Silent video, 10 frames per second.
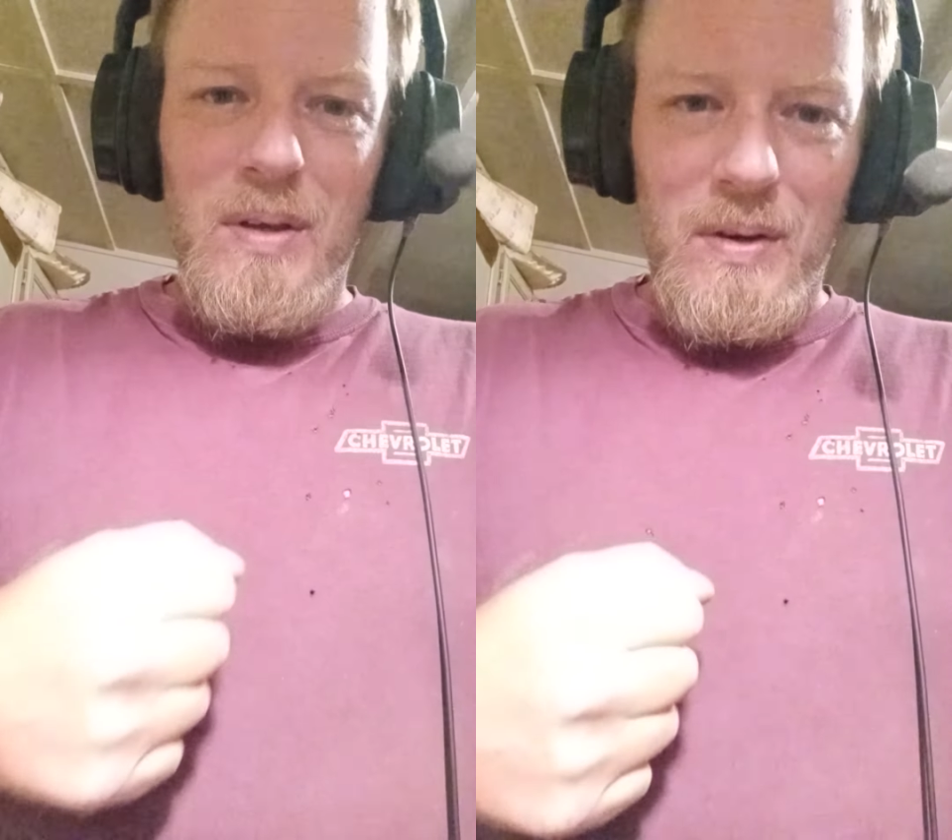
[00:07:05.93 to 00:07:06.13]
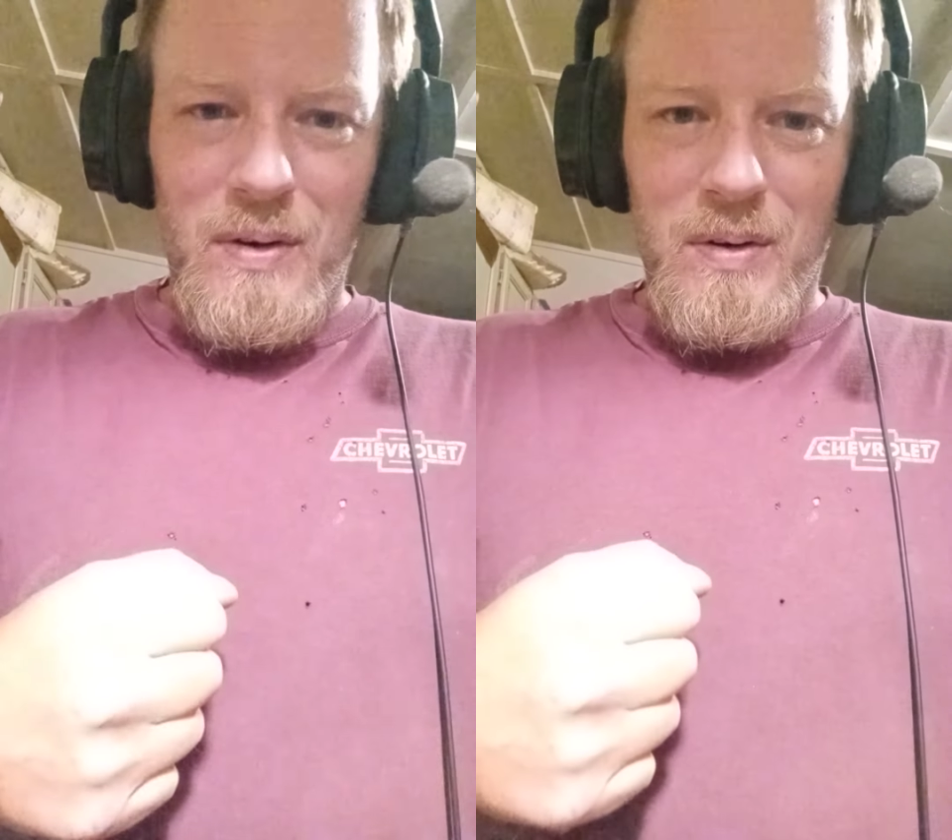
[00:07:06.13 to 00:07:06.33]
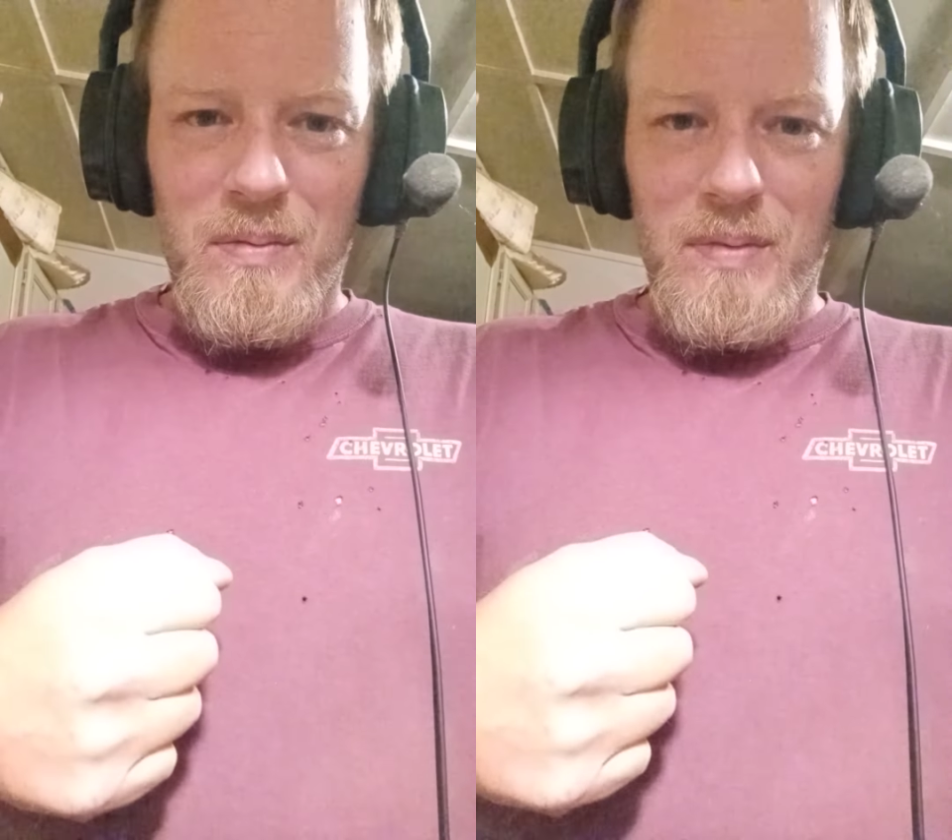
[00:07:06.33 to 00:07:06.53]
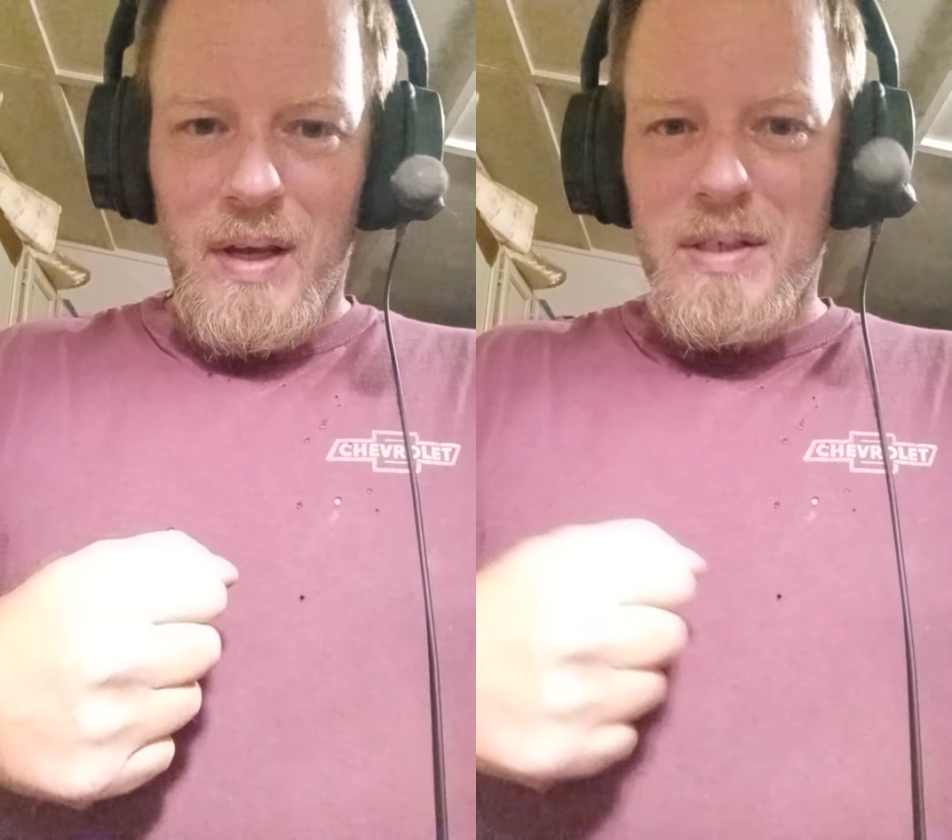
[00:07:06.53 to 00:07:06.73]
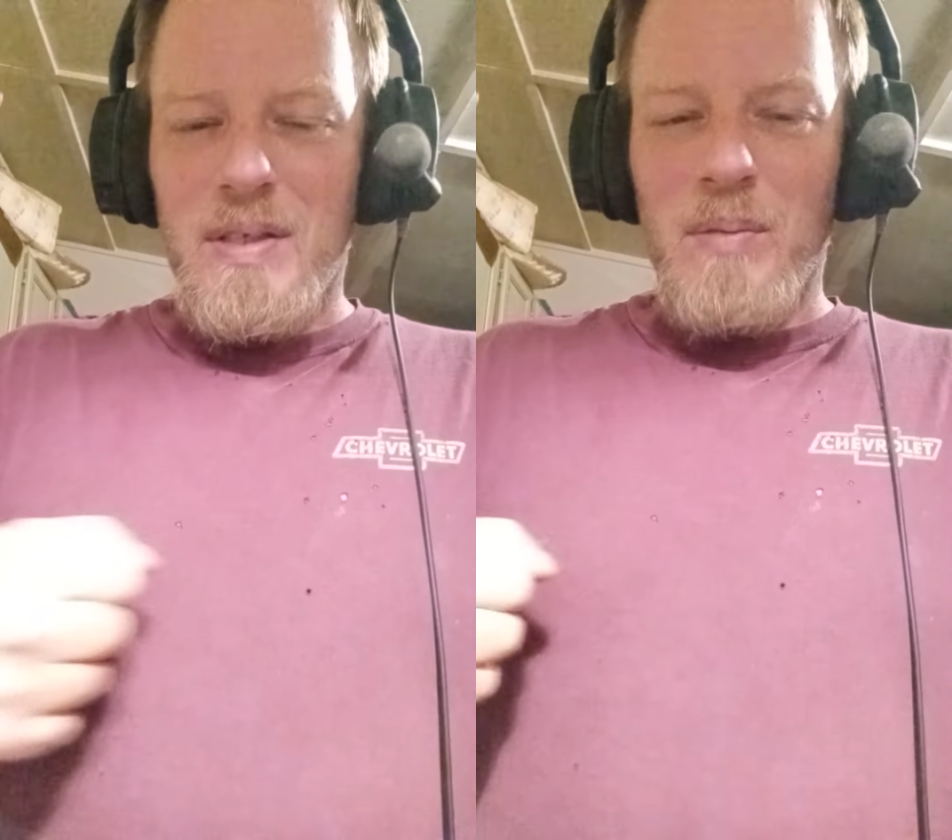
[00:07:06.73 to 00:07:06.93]
You know,
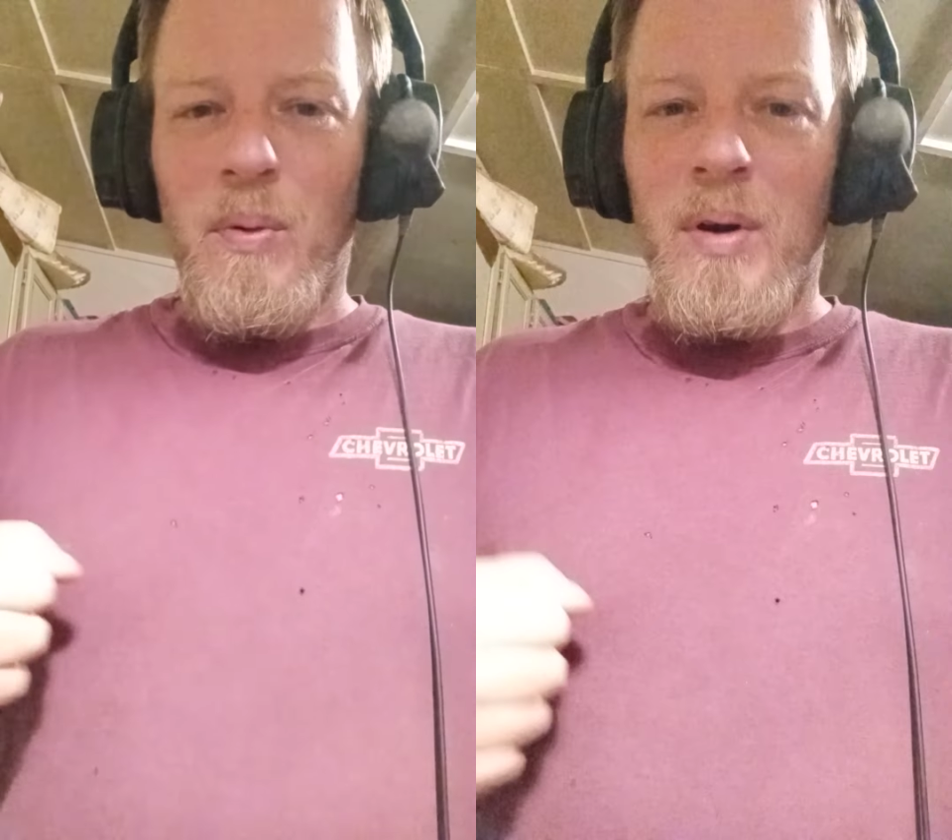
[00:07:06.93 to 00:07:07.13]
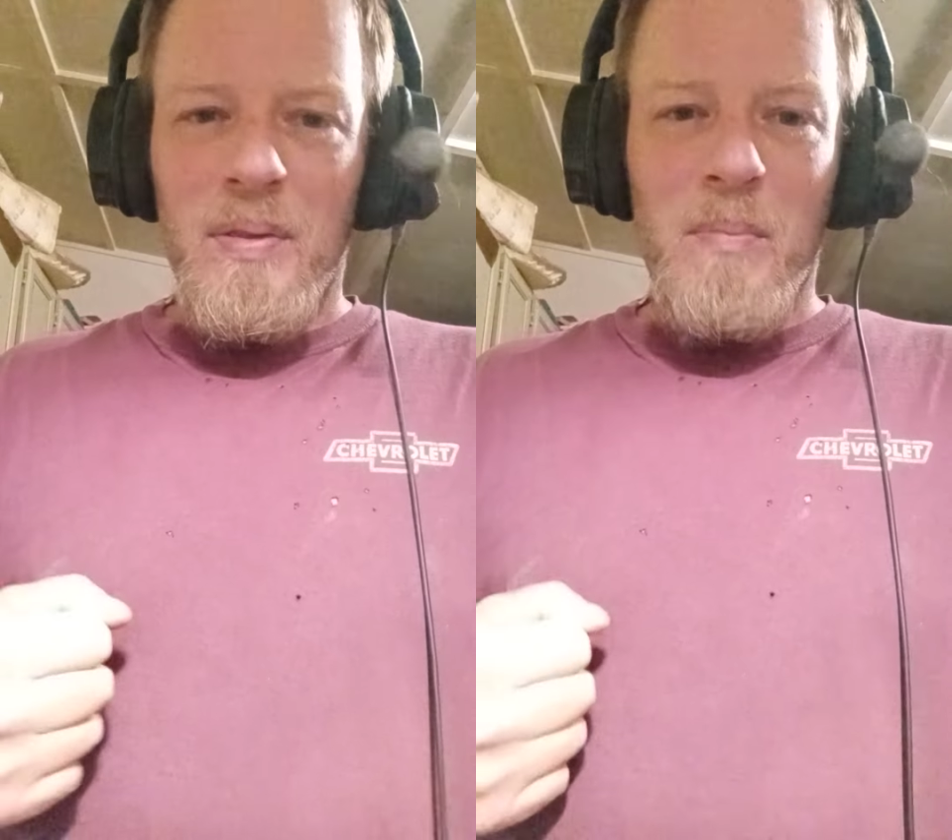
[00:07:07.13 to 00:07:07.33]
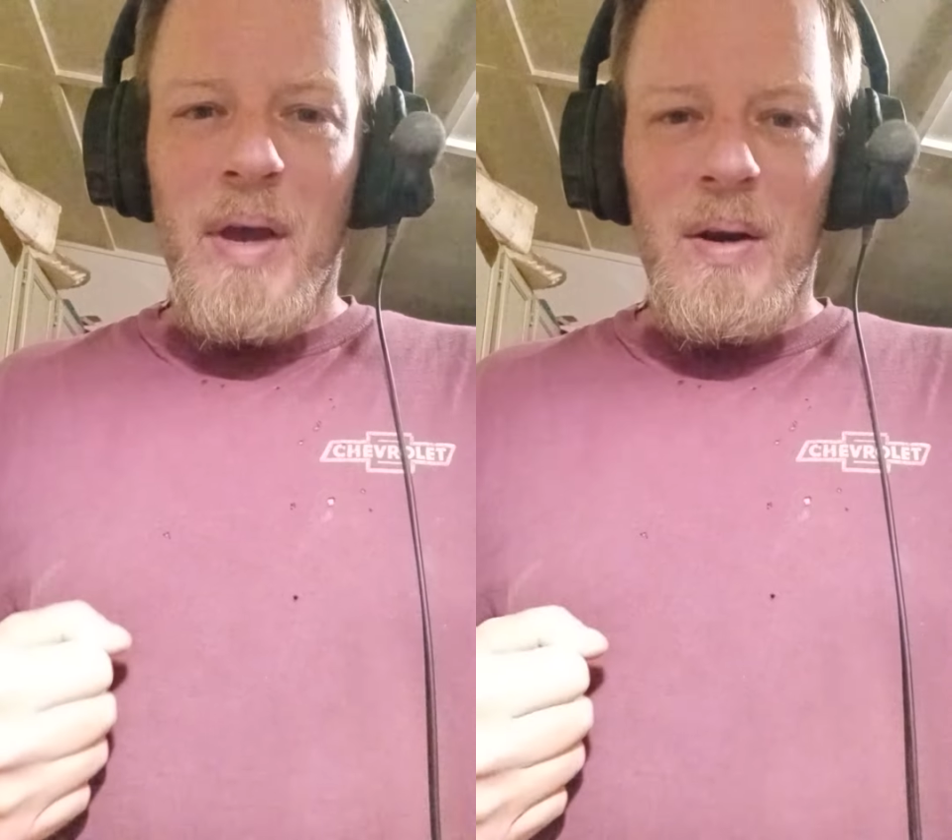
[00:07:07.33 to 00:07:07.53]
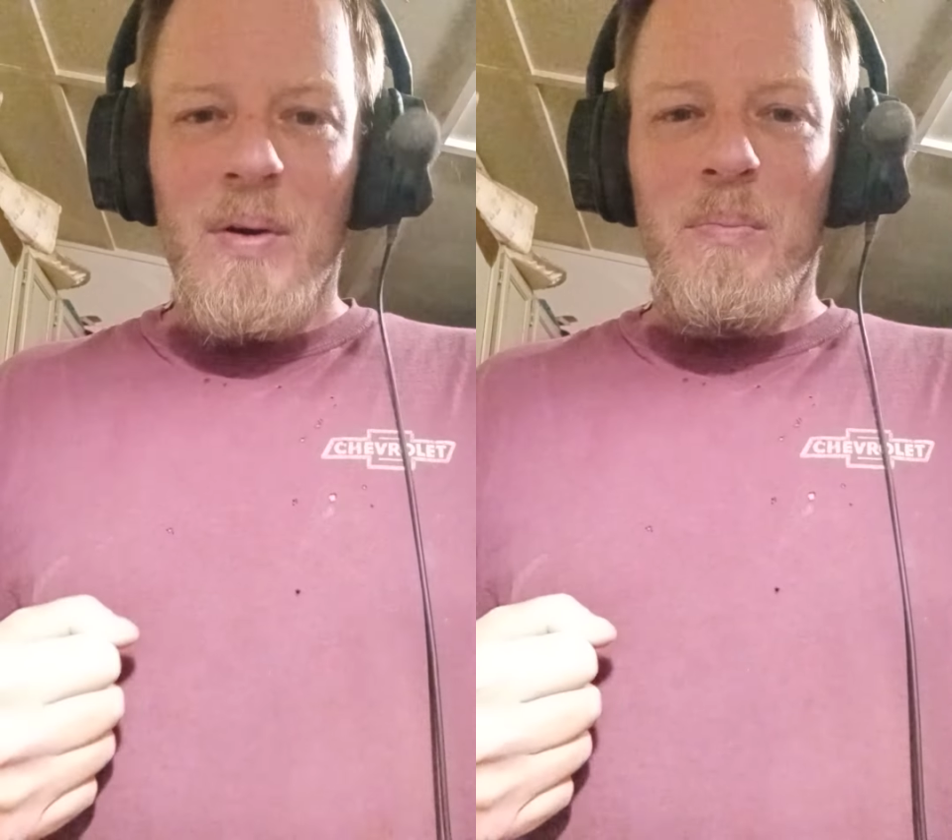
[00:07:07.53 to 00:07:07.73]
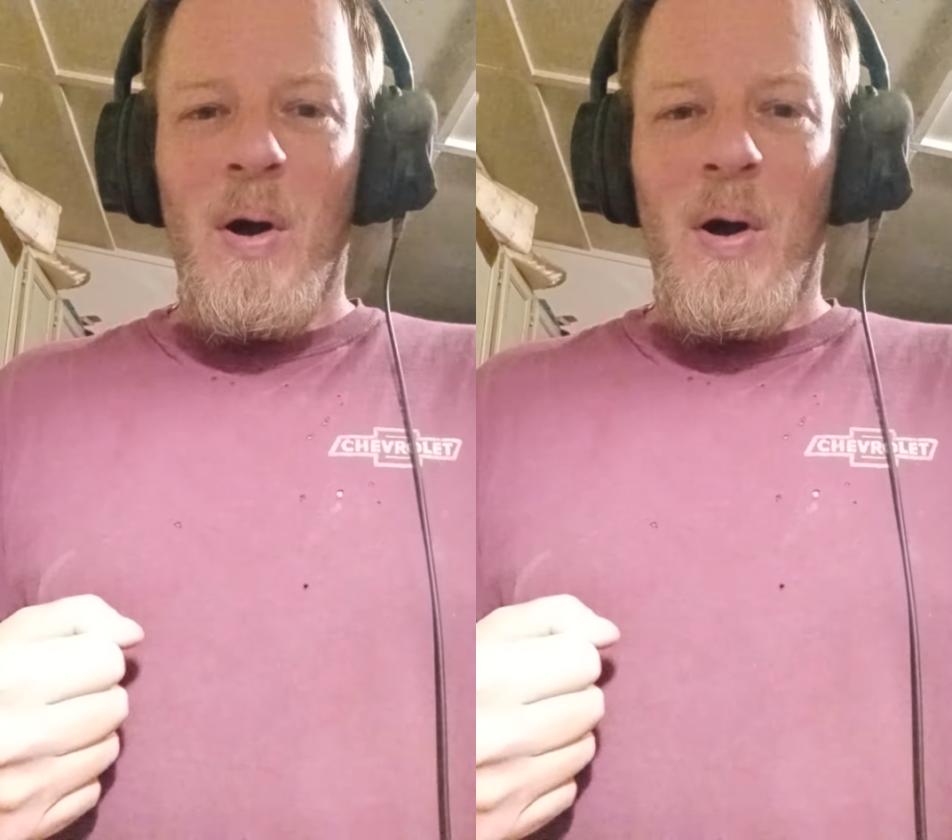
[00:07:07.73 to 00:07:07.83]
that's the point of the panhard